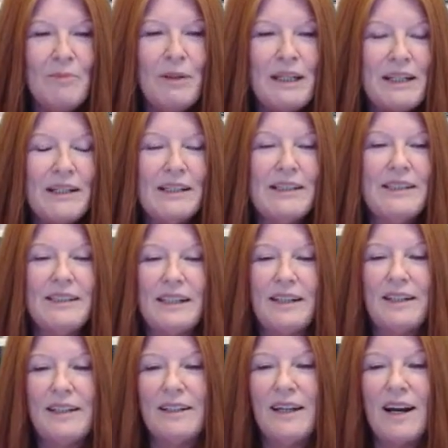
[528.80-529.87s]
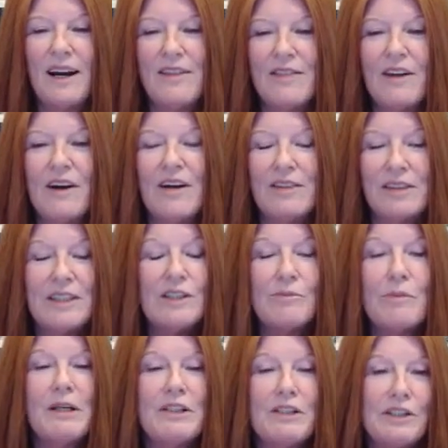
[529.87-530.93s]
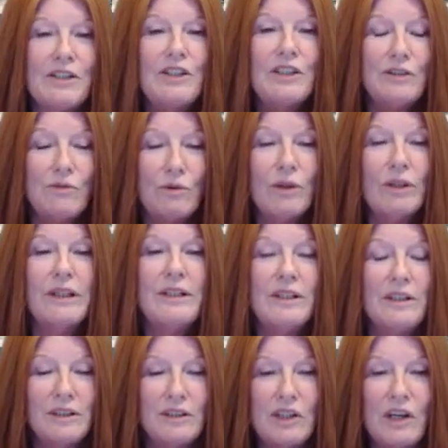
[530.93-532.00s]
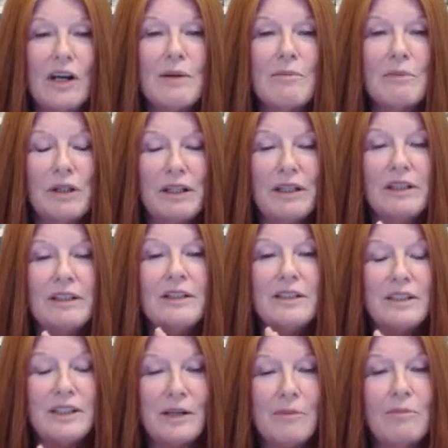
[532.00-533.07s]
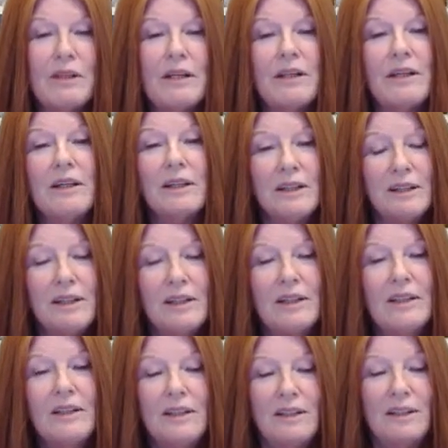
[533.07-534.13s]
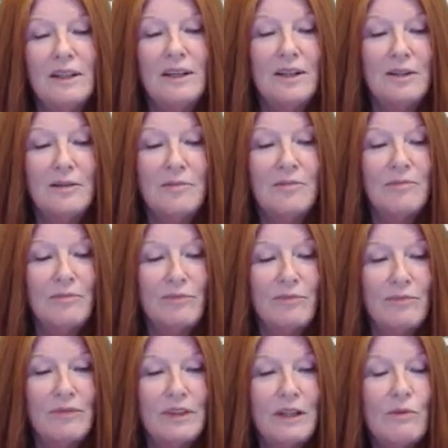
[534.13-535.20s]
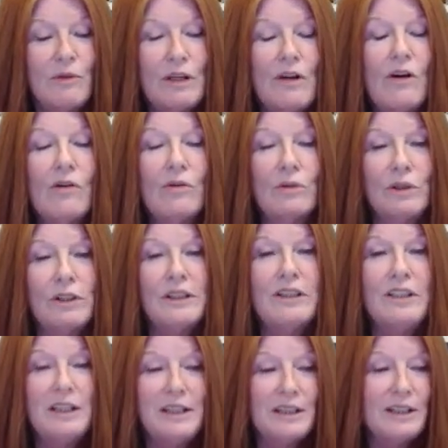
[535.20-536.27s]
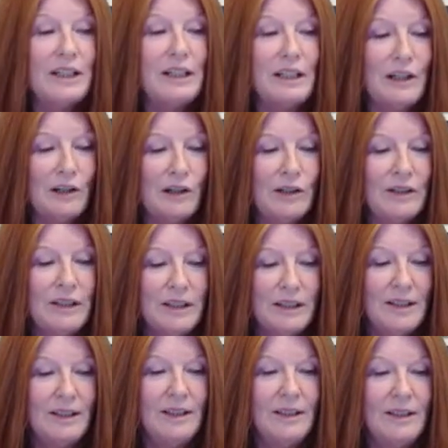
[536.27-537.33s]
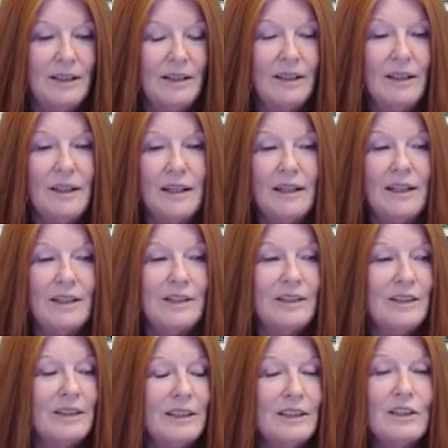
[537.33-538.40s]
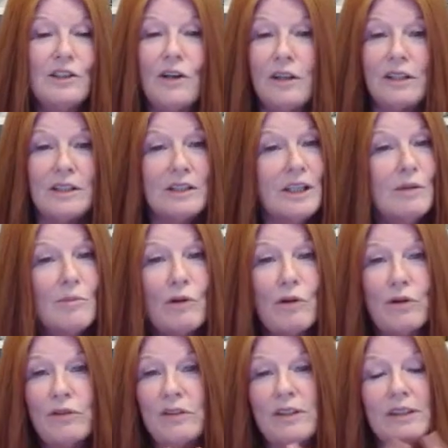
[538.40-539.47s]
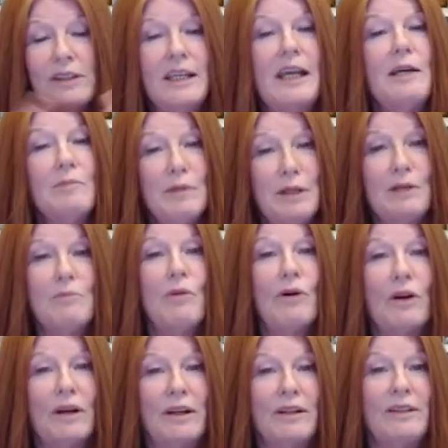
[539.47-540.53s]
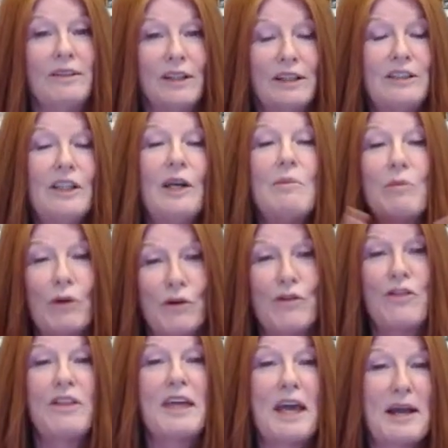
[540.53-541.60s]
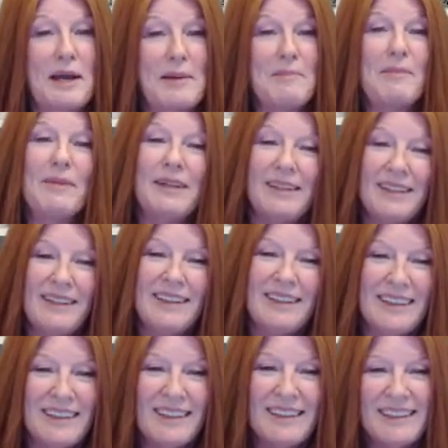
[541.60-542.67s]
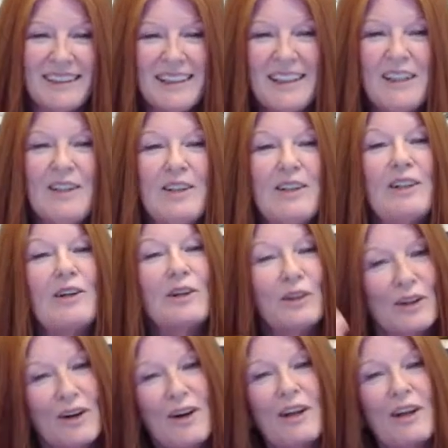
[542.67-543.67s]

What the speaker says: because I thought this message is really timely, and it's something that we all really needed to hear. And it's not the same old game anymore, the same earth game. There